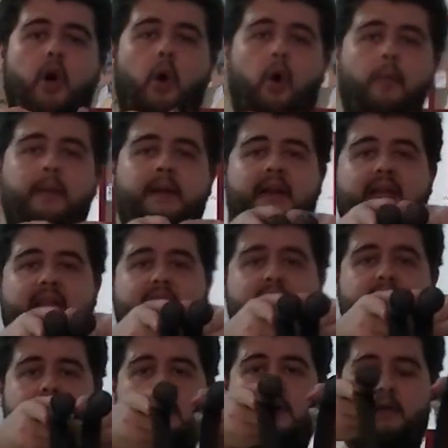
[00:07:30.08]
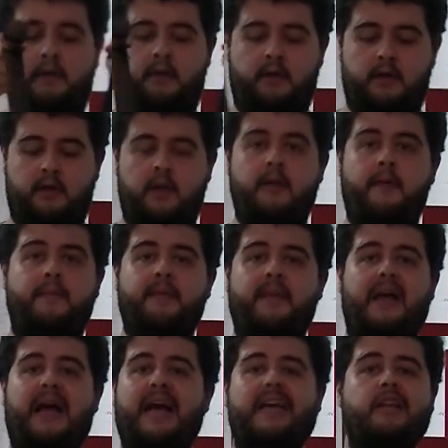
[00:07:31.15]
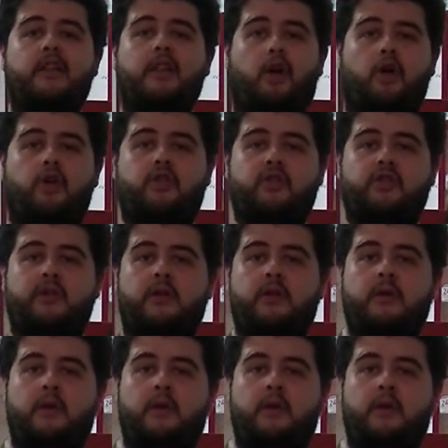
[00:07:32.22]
open like this and it locks,